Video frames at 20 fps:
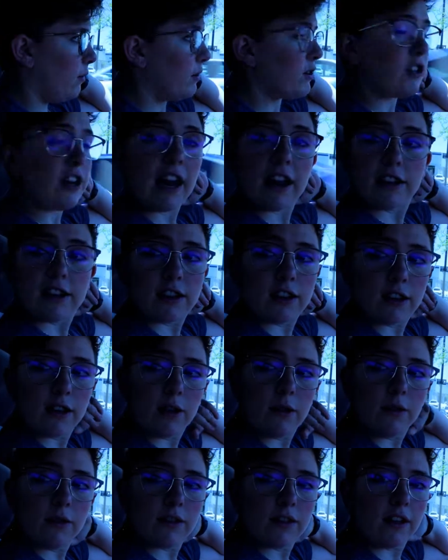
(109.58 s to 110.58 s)
We should head to the
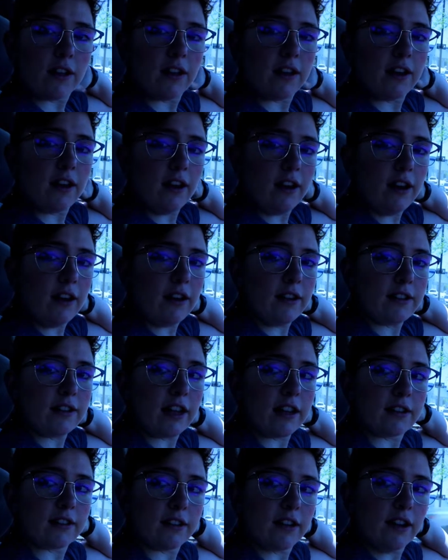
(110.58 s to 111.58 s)

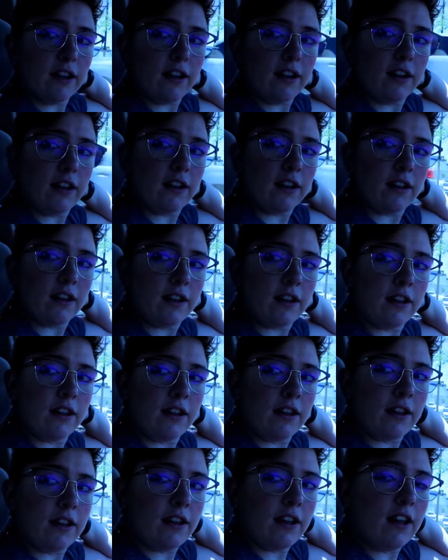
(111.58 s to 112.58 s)
Tesla.
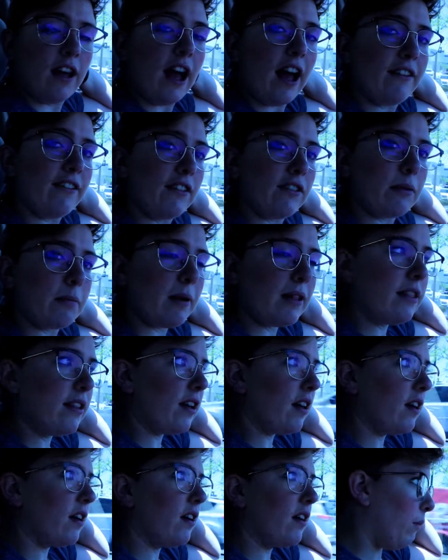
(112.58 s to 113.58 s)
I've never been
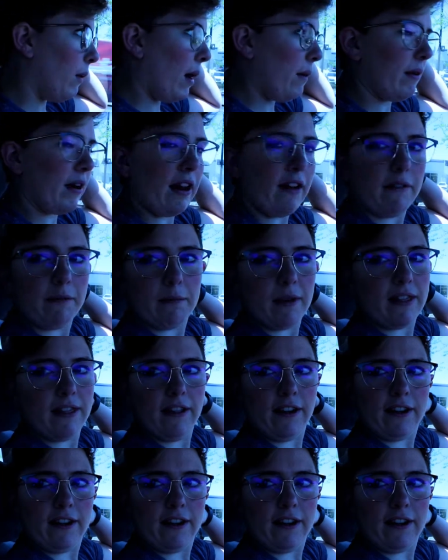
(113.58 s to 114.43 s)
there. Why would I have been